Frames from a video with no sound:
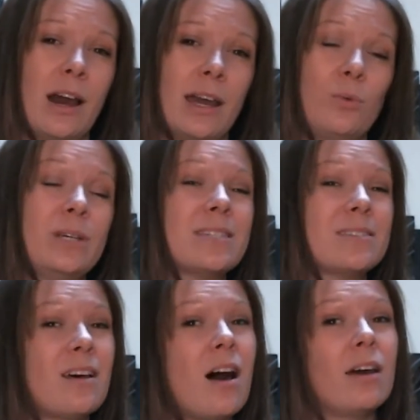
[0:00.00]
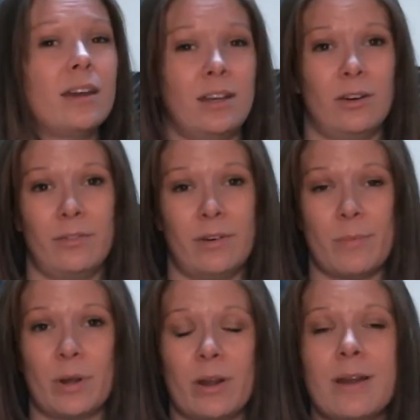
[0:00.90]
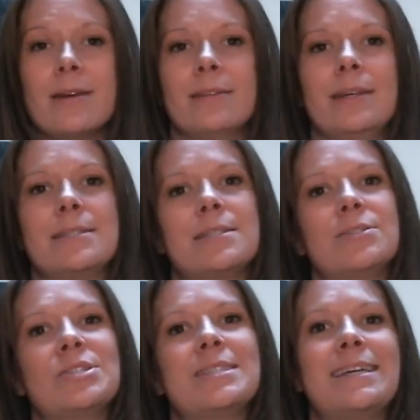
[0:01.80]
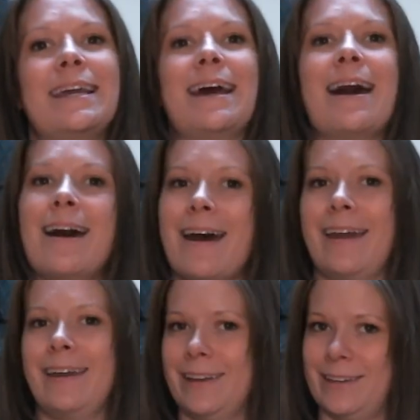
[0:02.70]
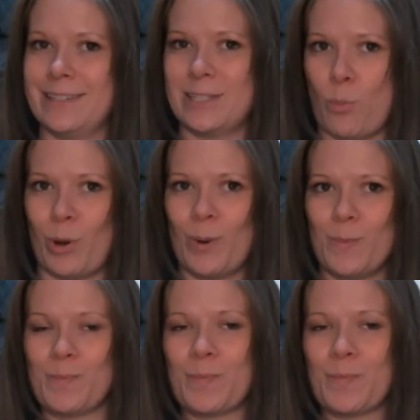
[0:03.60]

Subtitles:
high we saw in November, they still stayed high in December.